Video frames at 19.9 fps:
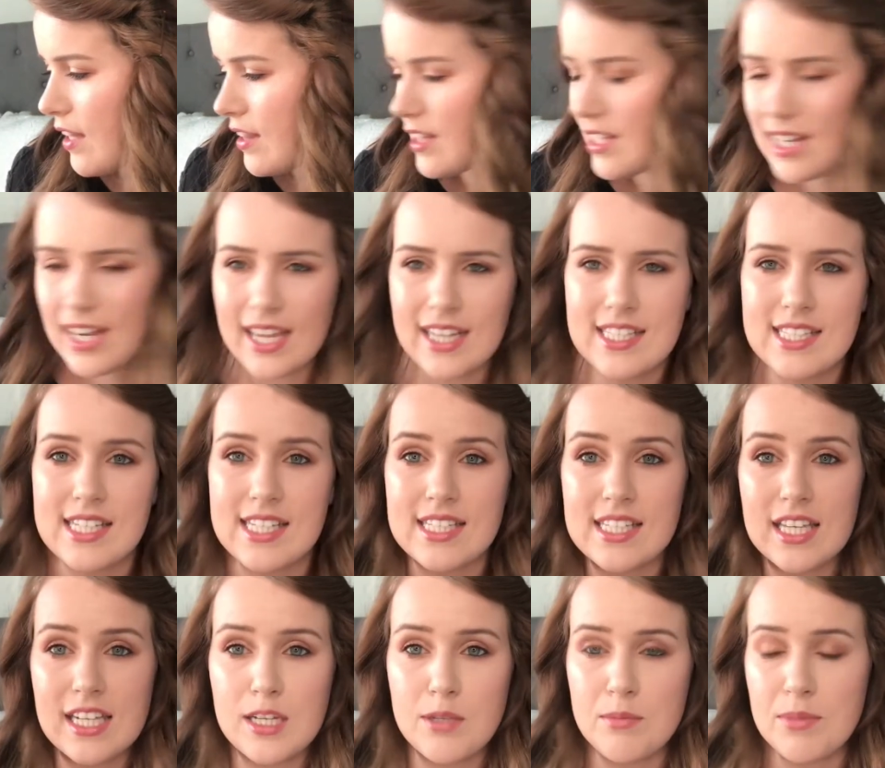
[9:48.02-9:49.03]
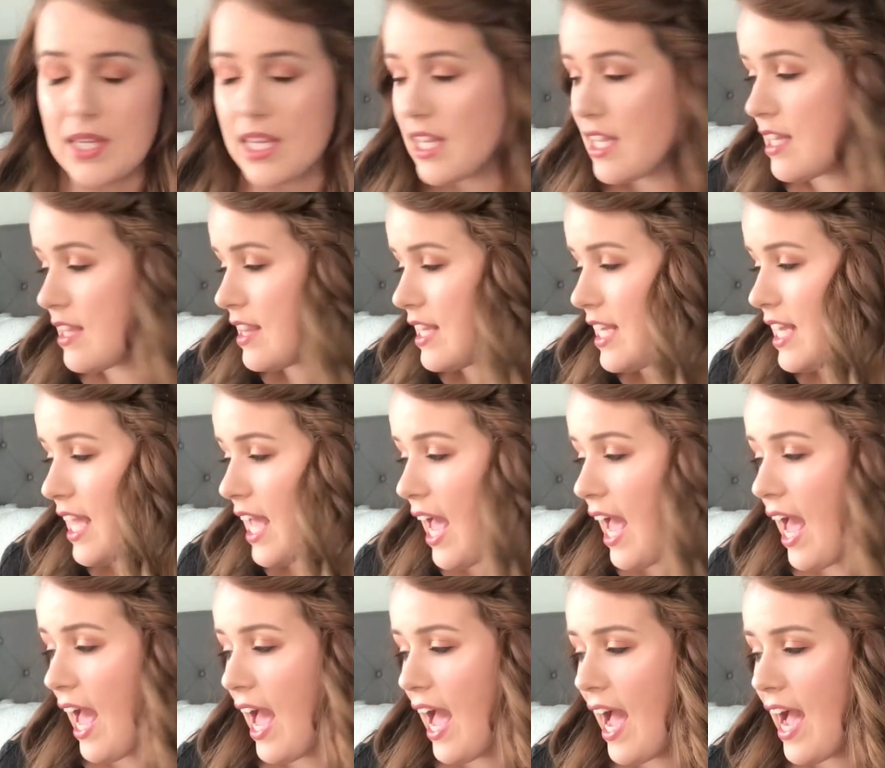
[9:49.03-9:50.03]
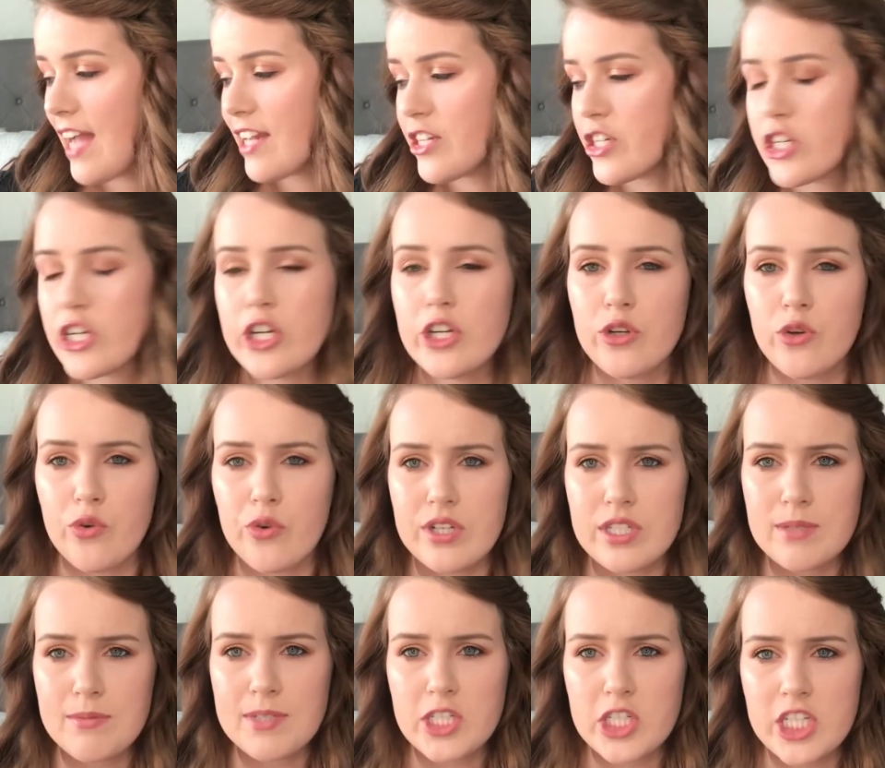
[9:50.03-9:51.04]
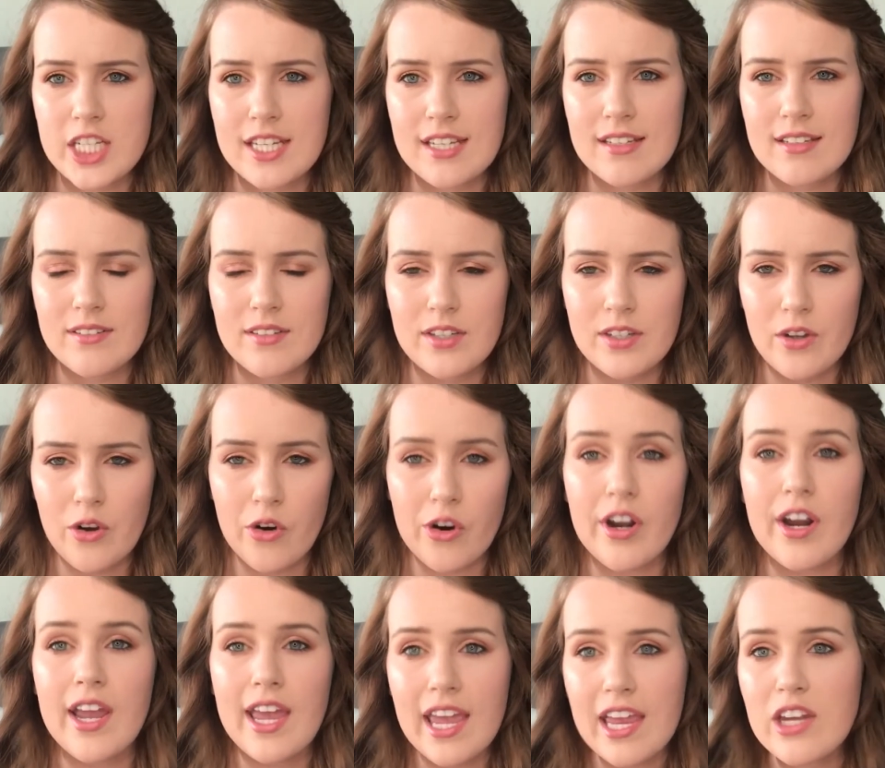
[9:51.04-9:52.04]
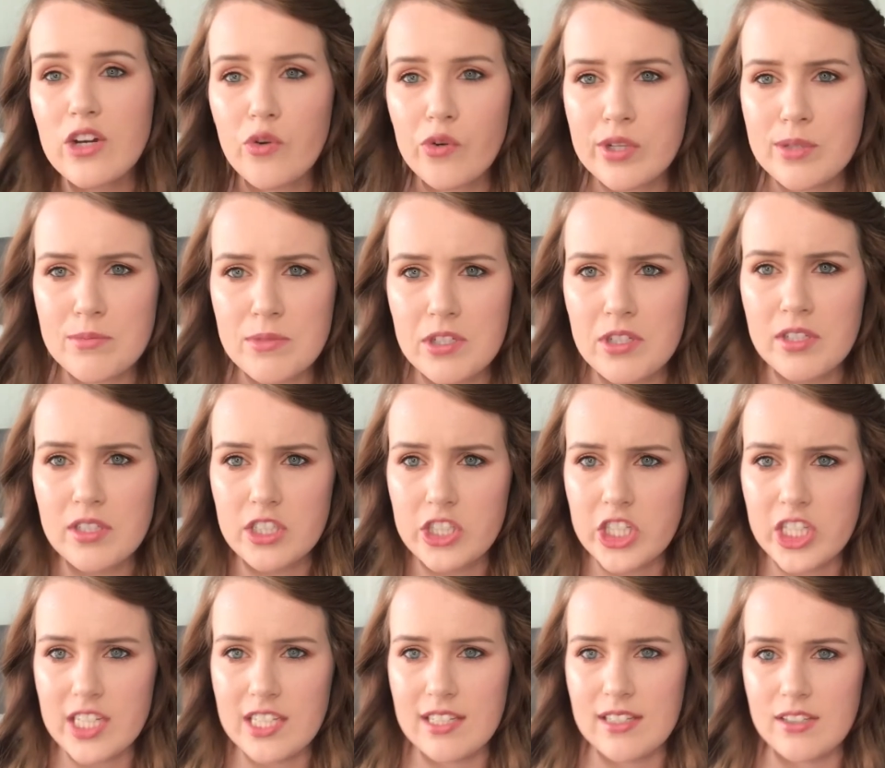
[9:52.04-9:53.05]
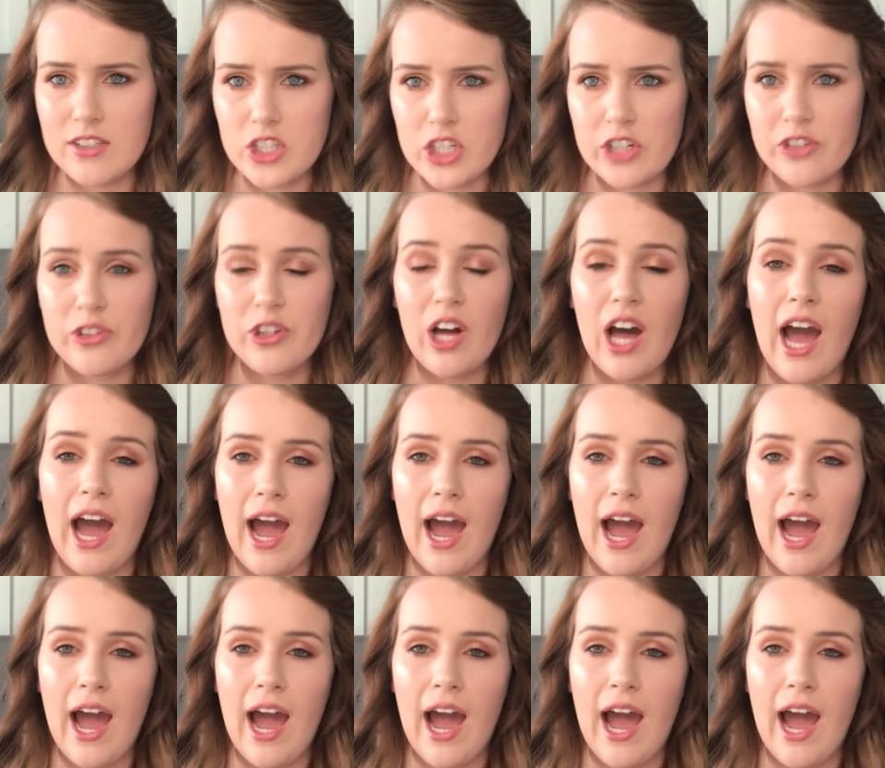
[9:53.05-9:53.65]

The next is going to be the Hatch noise machine, or a noise machine in general.